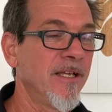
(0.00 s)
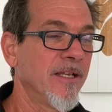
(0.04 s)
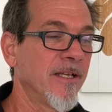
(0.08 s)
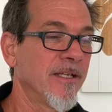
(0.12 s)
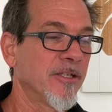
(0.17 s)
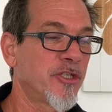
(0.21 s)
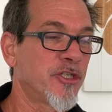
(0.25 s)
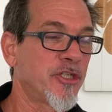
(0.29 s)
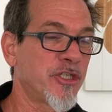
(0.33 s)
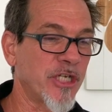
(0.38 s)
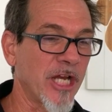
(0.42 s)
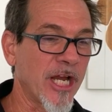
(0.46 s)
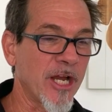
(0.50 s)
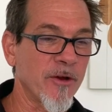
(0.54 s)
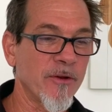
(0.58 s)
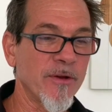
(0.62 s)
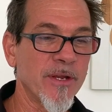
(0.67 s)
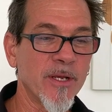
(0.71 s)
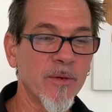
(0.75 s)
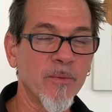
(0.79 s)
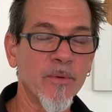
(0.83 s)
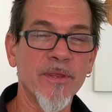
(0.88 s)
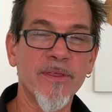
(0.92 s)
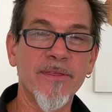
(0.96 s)

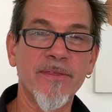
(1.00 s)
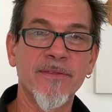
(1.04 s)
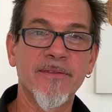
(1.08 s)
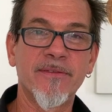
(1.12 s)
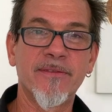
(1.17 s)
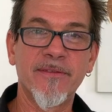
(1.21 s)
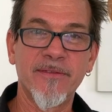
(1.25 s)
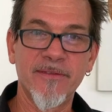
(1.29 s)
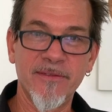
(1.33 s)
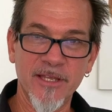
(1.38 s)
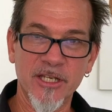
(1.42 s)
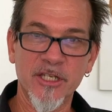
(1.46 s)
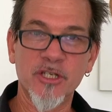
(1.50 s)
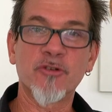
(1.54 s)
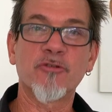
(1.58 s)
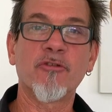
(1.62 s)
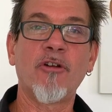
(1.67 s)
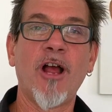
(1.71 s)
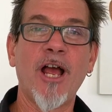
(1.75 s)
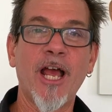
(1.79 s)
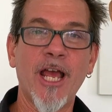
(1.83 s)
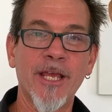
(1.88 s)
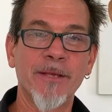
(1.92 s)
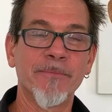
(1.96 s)
sharing with the
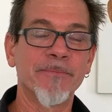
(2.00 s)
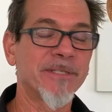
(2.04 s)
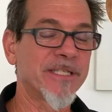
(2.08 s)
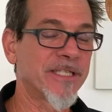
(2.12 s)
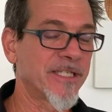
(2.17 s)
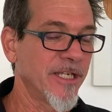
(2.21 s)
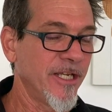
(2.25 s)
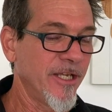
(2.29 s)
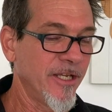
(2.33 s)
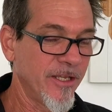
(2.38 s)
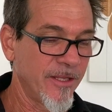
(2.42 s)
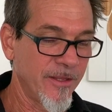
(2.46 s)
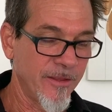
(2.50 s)
tribes